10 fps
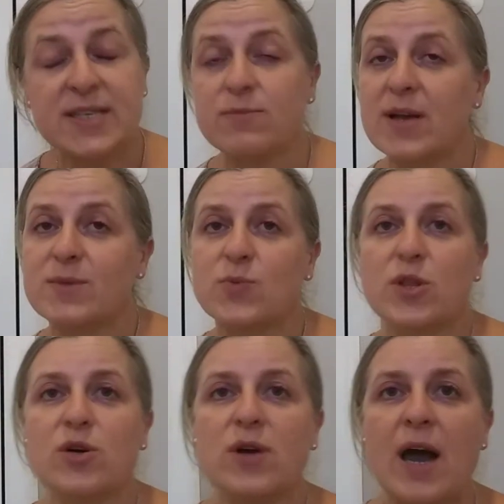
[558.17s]
Sometimes we
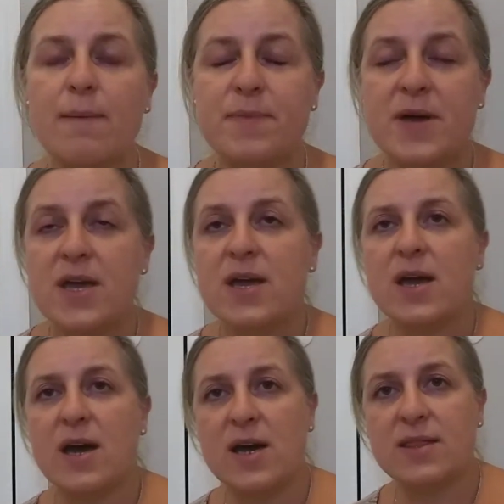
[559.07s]
look up
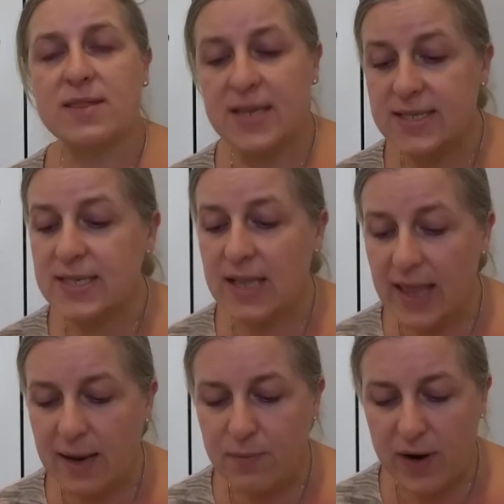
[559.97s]
things in the
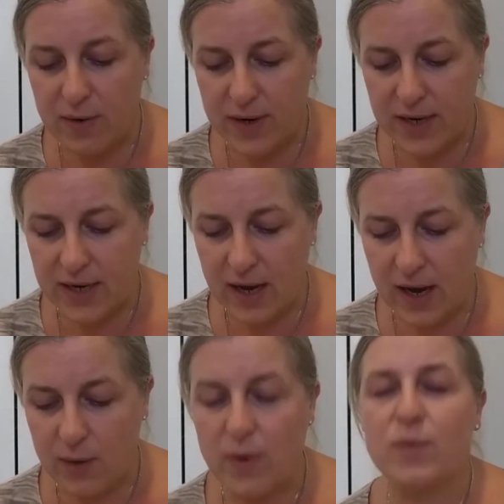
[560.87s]
library
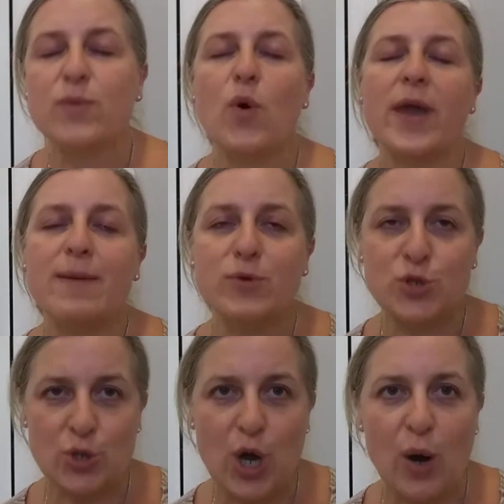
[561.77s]
when we were able
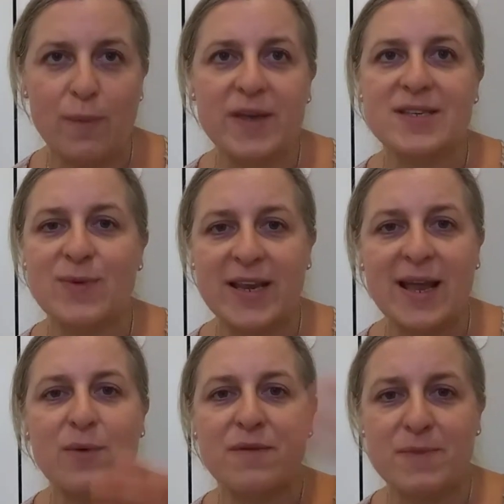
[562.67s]
to go, because right
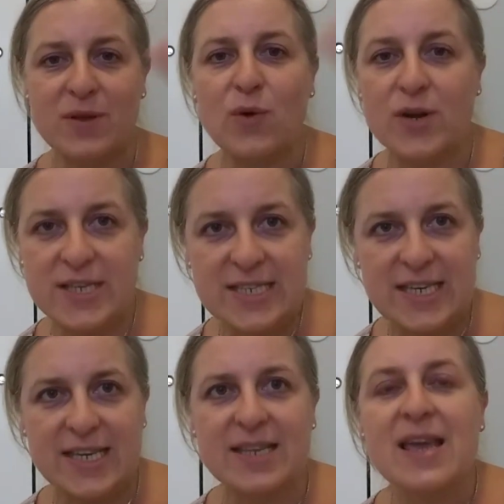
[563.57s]
now we've been
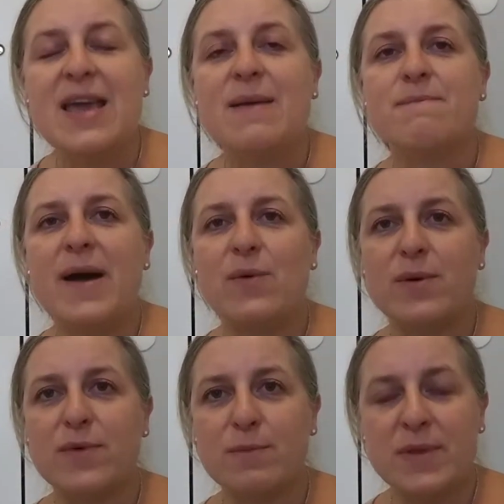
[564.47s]
quarantined, but
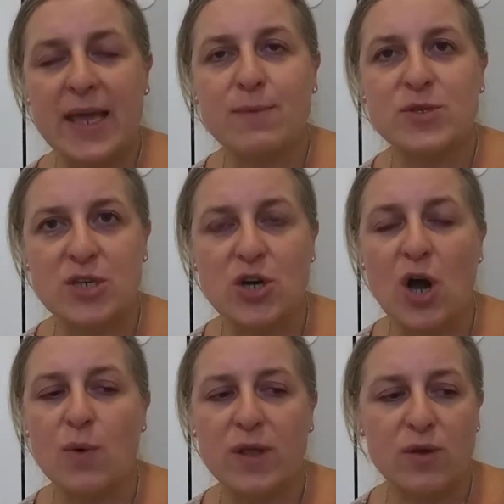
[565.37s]
when we've been able to
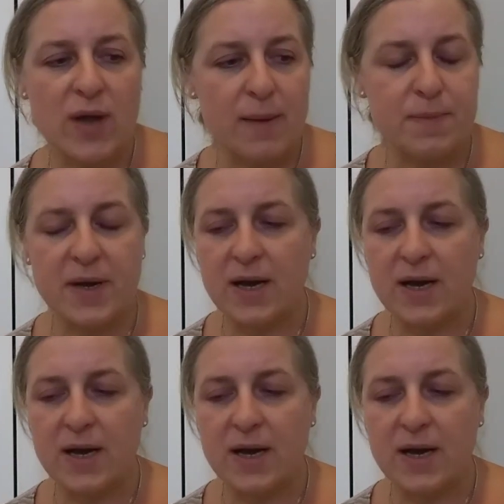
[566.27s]
go, we look up